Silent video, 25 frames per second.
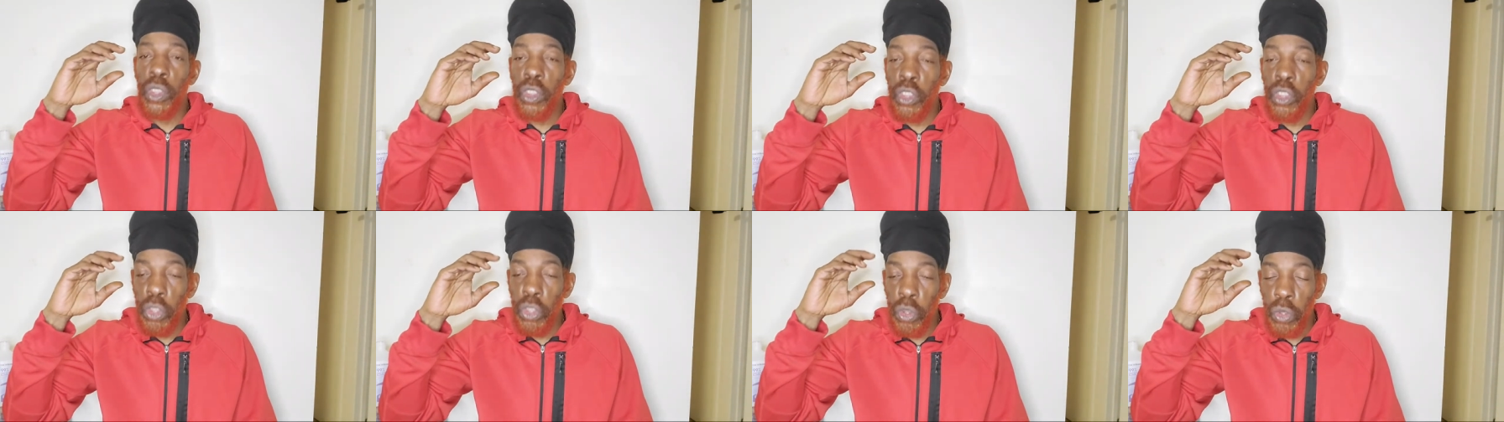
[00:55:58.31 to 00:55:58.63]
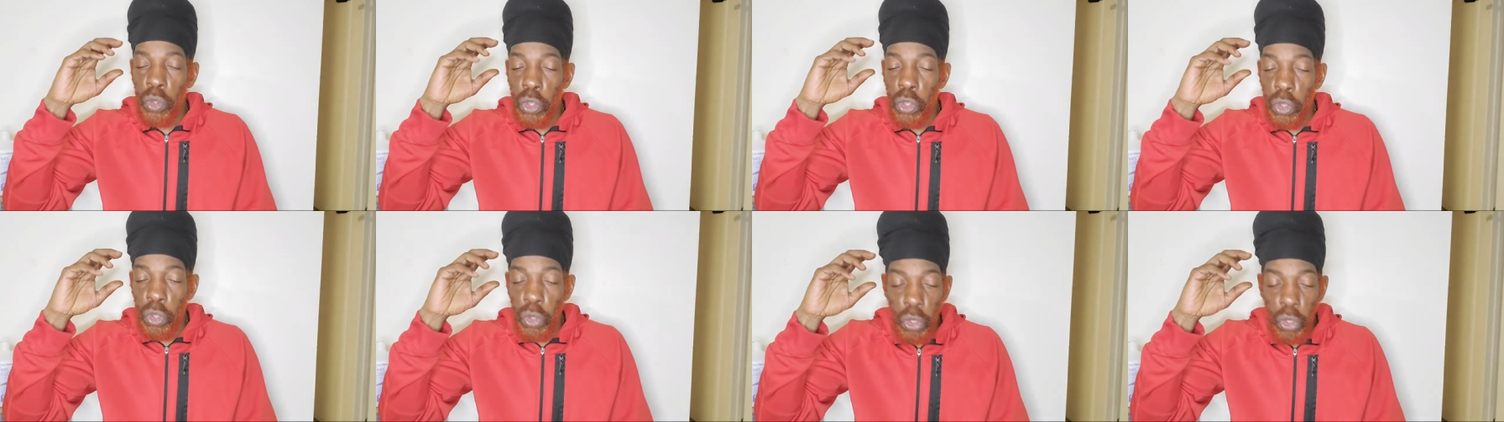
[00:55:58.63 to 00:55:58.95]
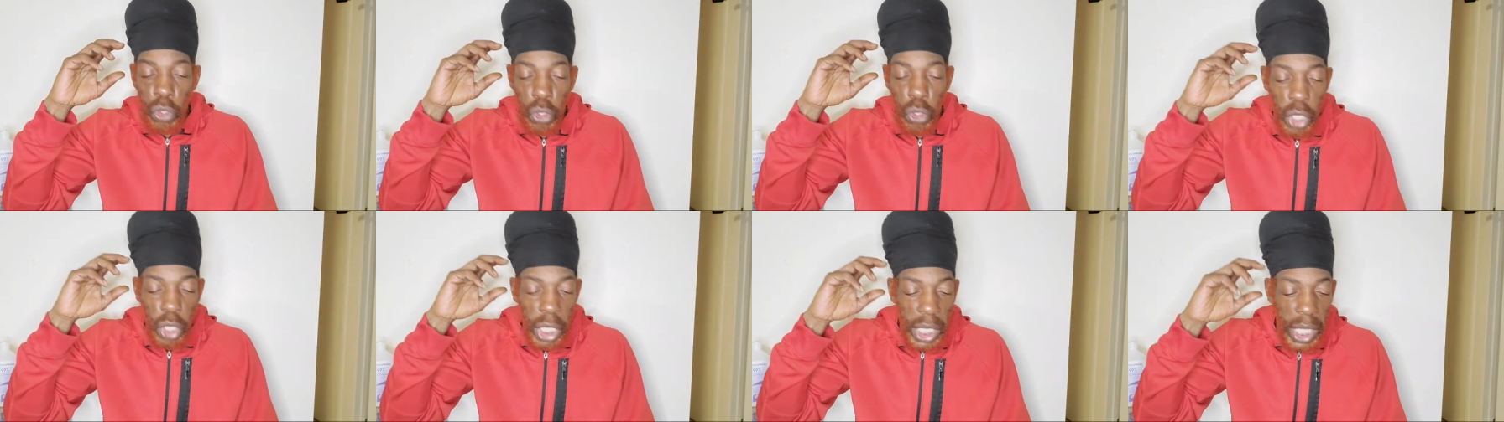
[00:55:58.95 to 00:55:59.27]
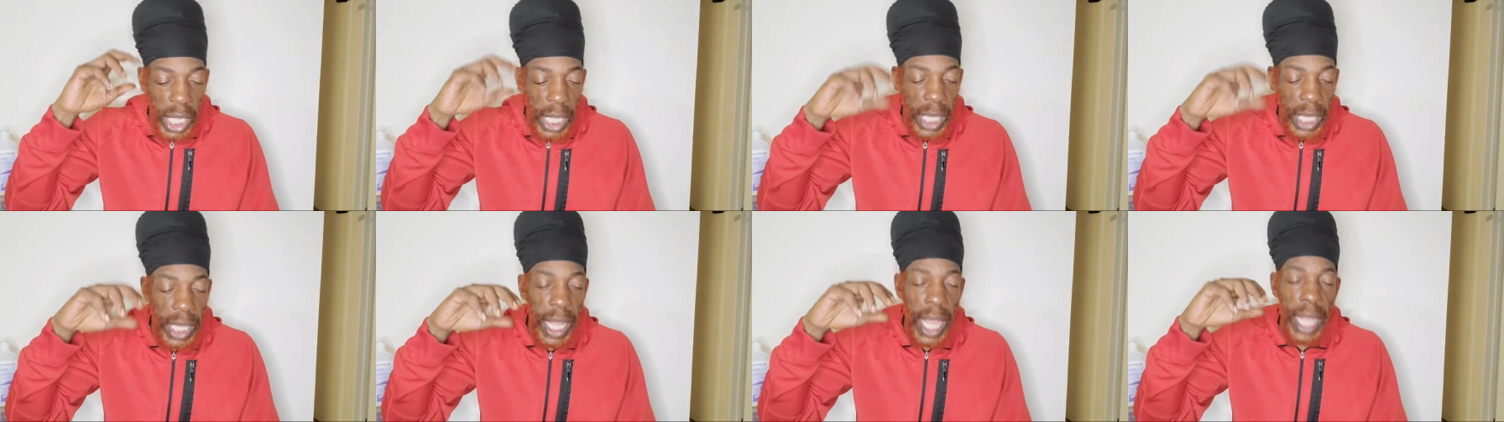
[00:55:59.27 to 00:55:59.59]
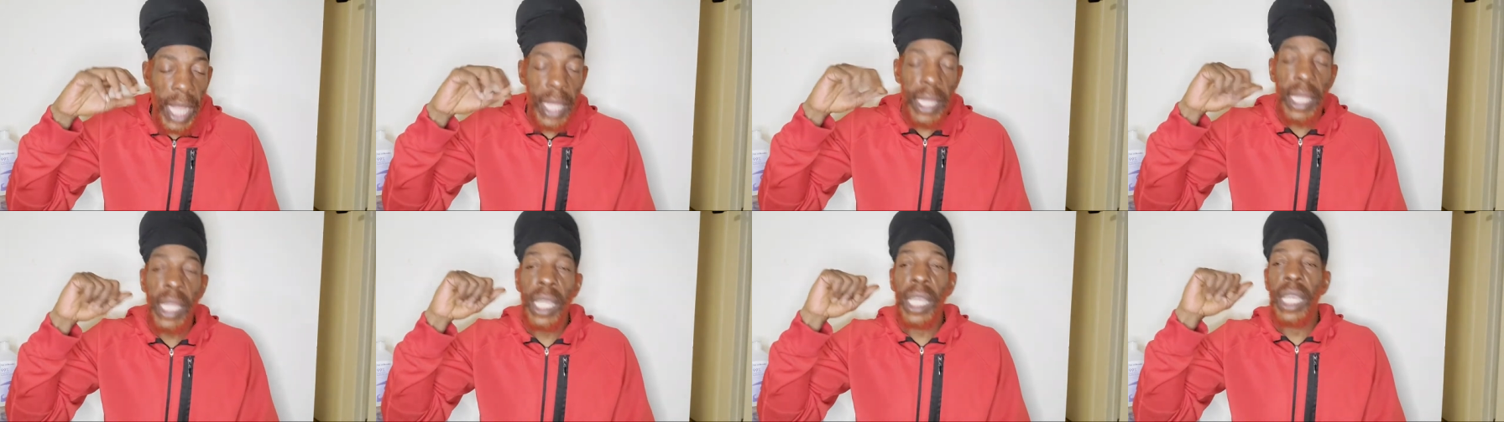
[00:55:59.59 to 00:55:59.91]
you did
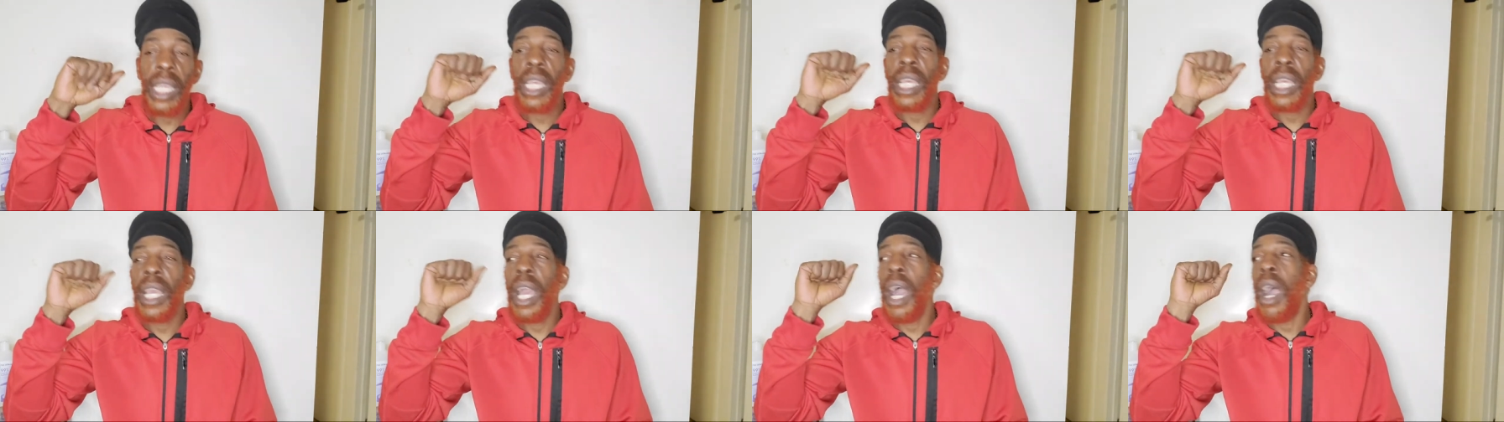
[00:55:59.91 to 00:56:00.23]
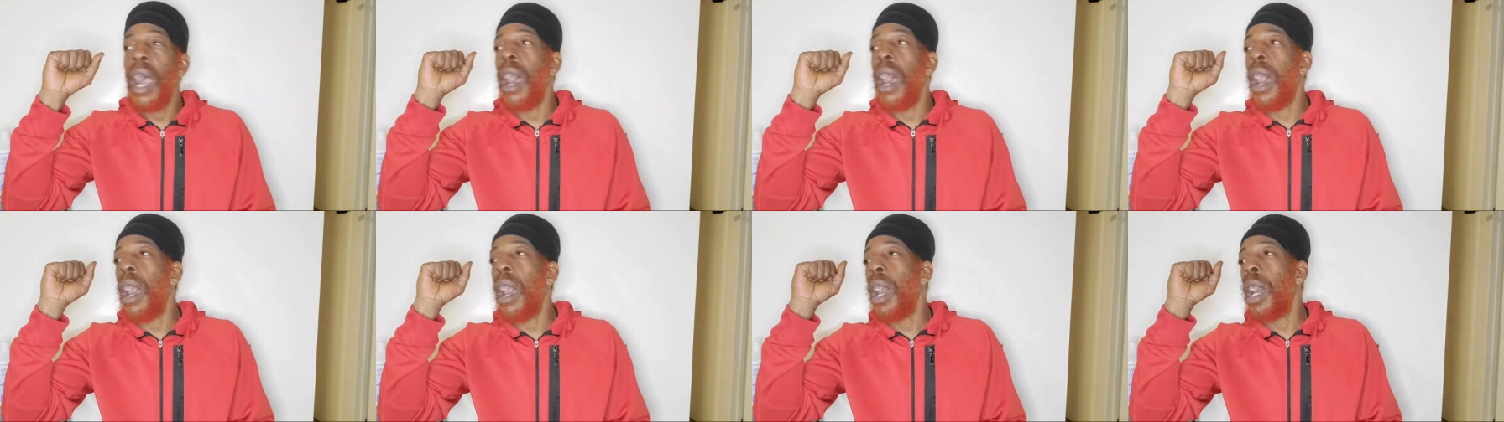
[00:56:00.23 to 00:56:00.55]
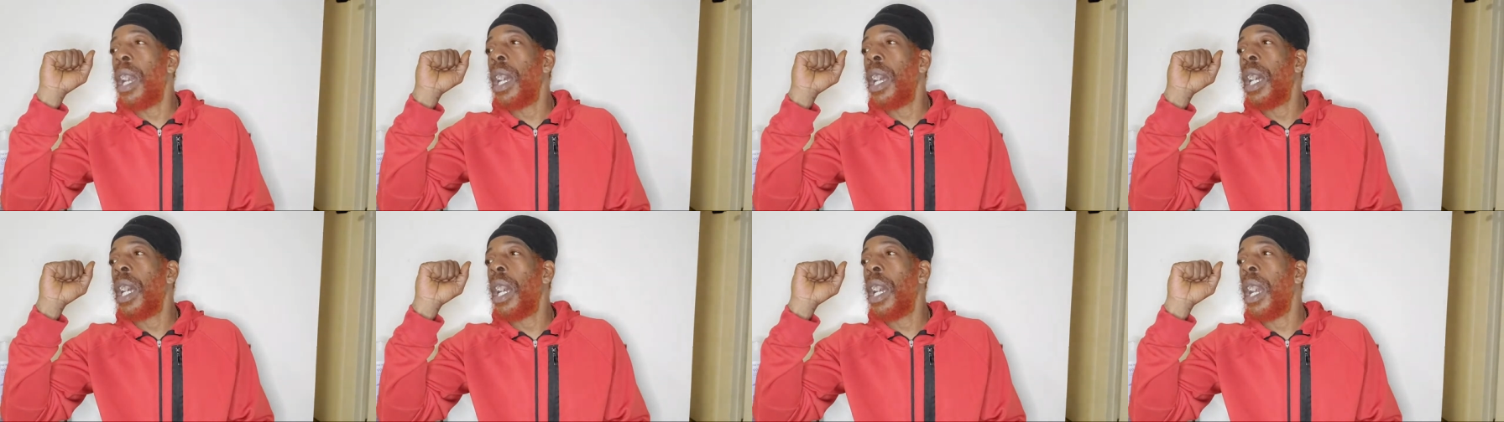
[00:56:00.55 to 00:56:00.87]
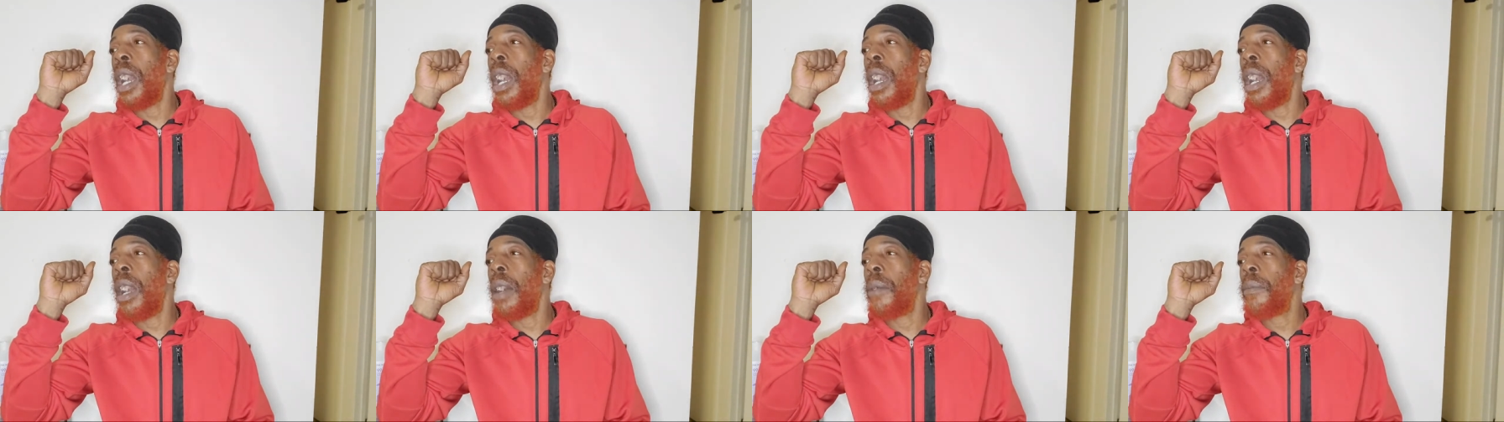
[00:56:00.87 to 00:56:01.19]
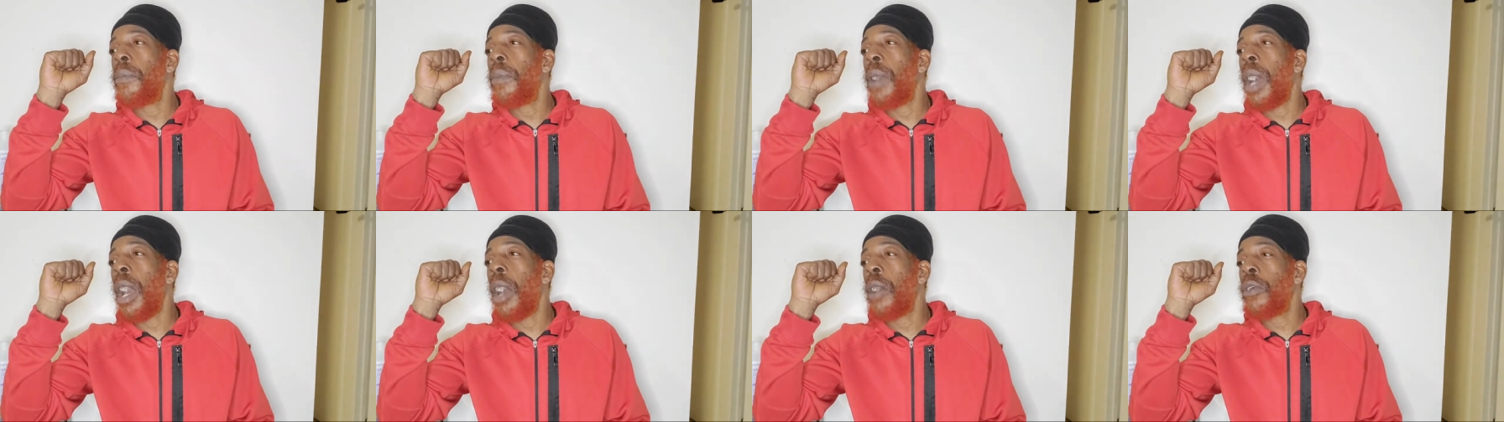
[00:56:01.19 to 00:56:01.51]
not
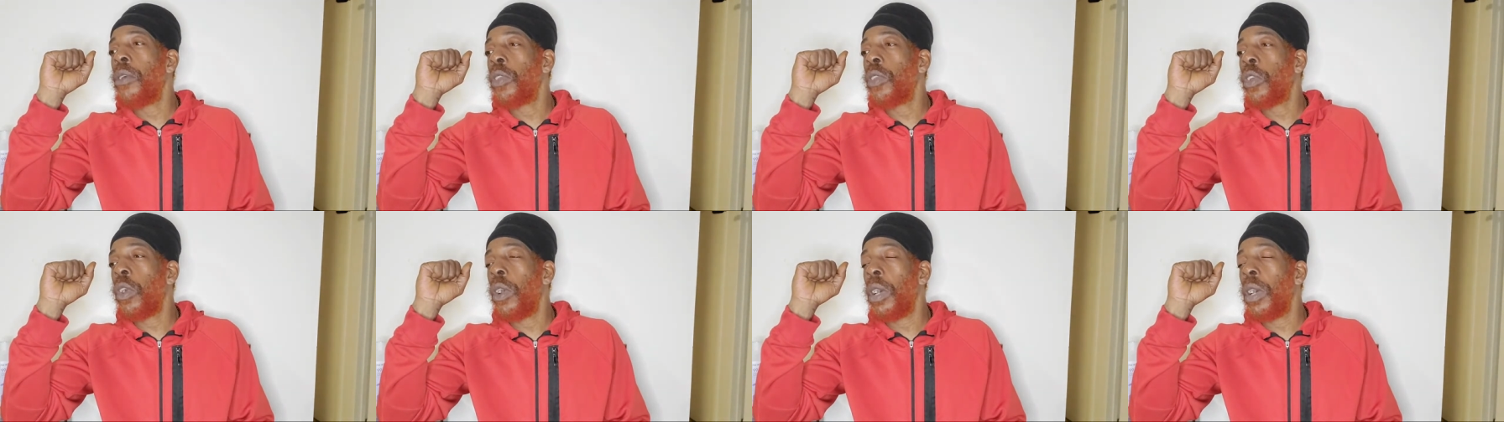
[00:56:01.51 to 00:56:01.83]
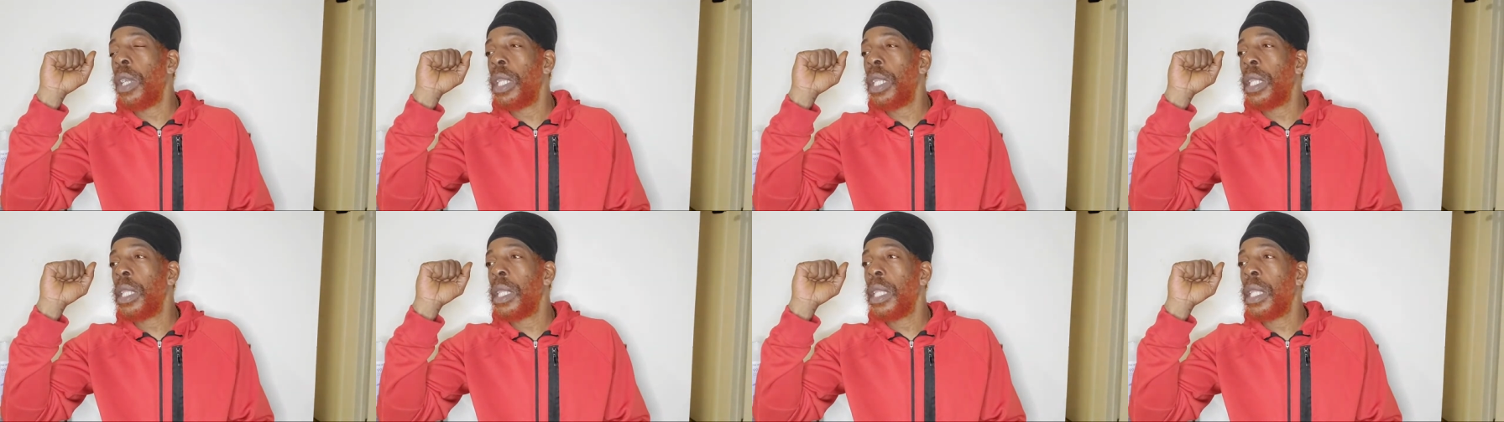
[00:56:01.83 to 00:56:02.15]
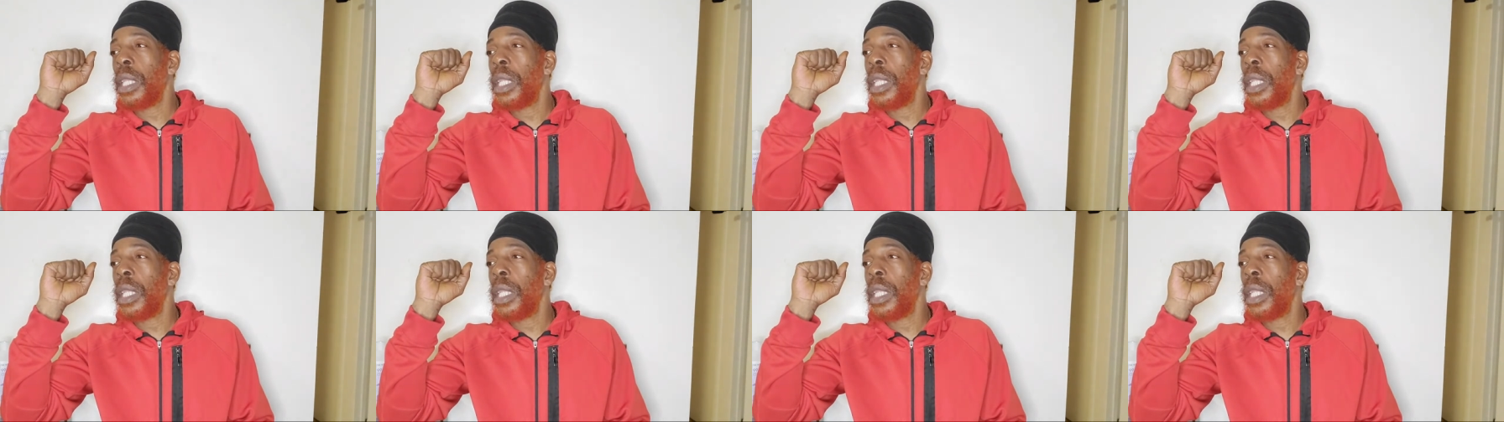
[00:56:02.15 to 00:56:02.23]
how you call it,